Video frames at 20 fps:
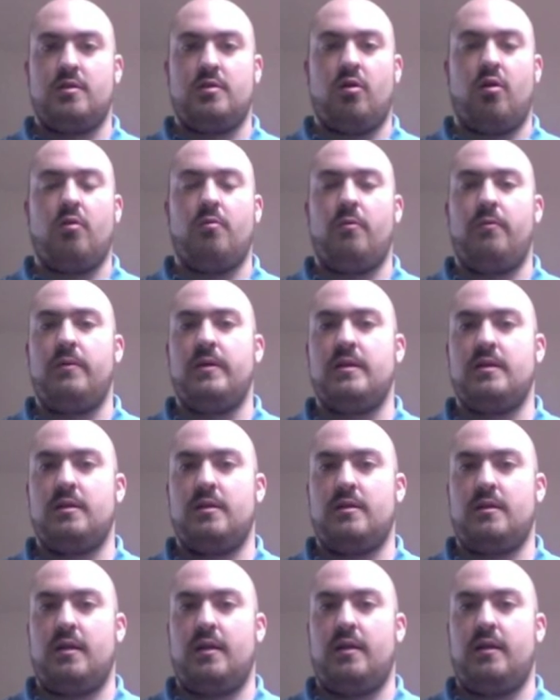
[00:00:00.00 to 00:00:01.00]
start up a
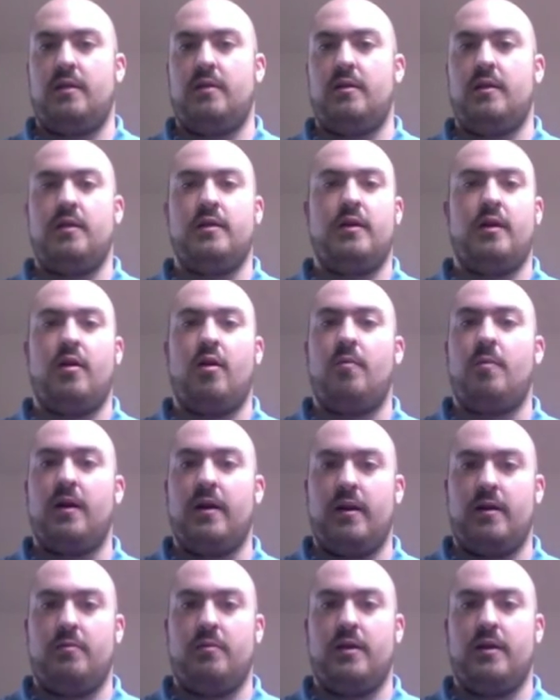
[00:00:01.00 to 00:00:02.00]
business and didn't care about
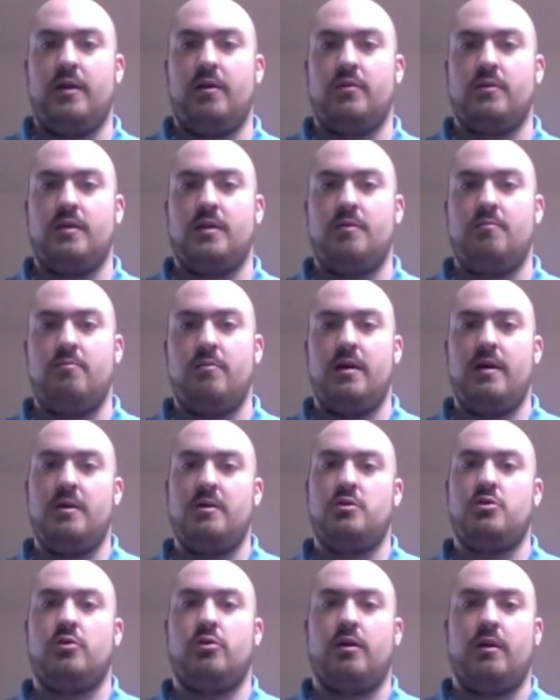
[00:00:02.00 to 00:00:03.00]
anybody else. He made
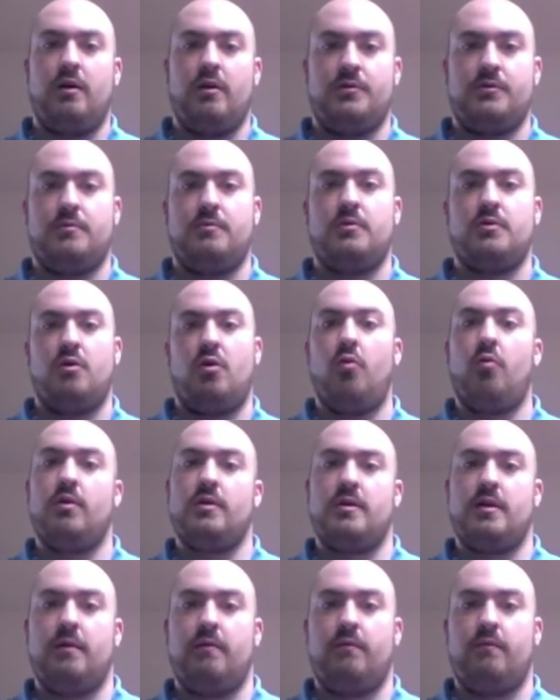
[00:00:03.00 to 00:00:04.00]
sure the customers
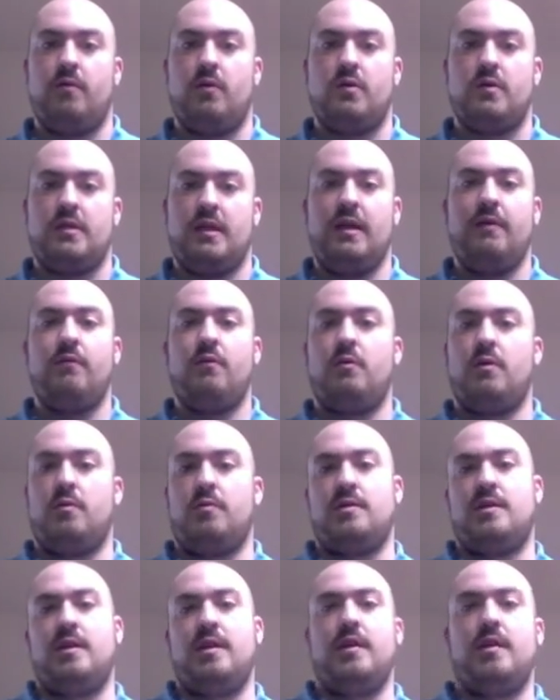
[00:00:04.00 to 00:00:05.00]
always came first, even when it
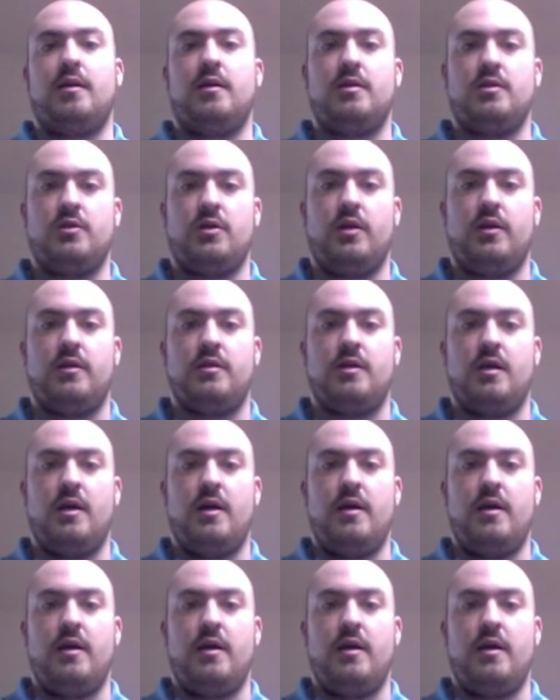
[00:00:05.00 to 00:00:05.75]
was link exchange.